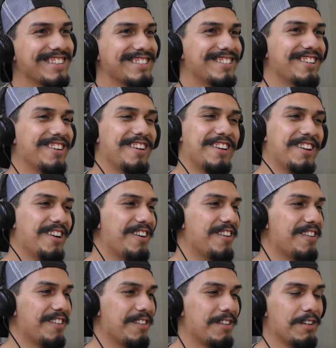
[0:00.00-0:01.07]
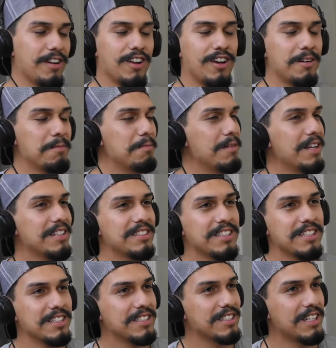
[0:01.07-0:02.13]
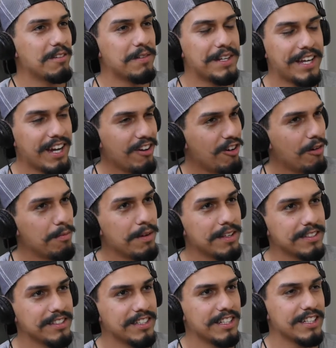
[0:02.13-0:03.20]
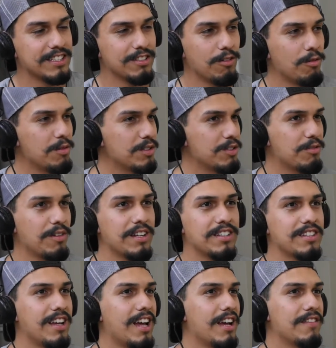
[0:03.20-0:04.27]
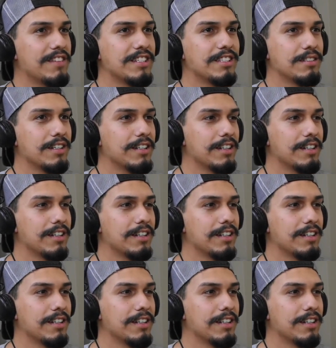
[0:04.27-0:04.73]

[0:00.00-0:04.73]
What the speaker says: So, you know, a lot of blessings, and we count our blessing. It's always great to have these